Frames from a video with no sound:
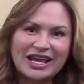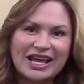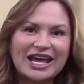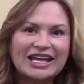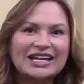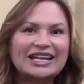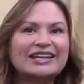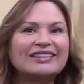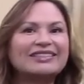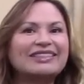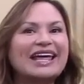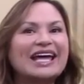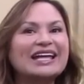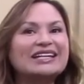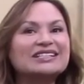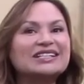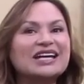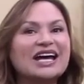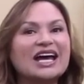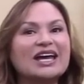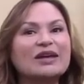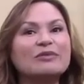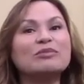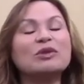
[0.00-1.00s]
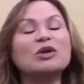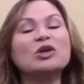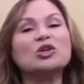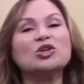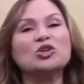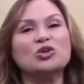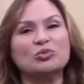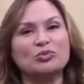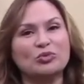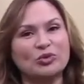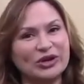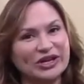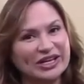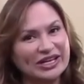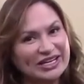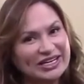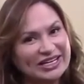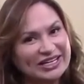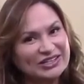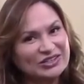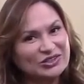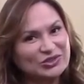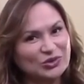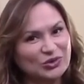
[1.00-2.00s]
And at that time, you bring it
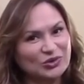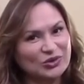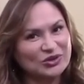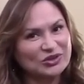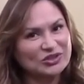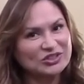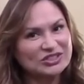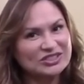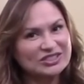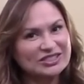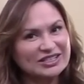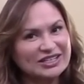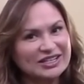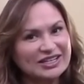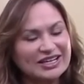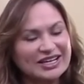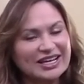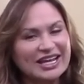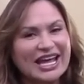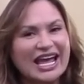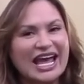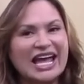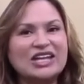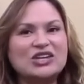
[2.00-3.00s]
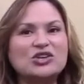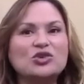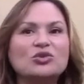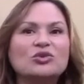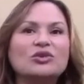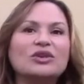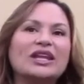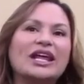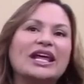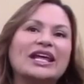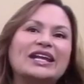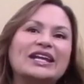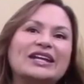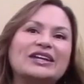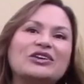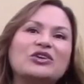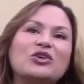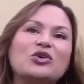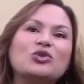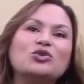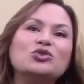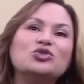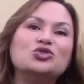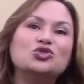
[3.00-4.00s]
indoors and you let it
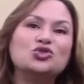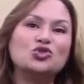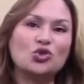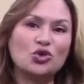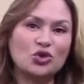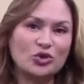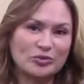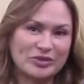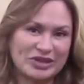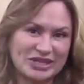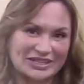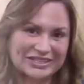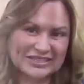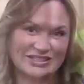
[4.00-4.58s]
go dormant.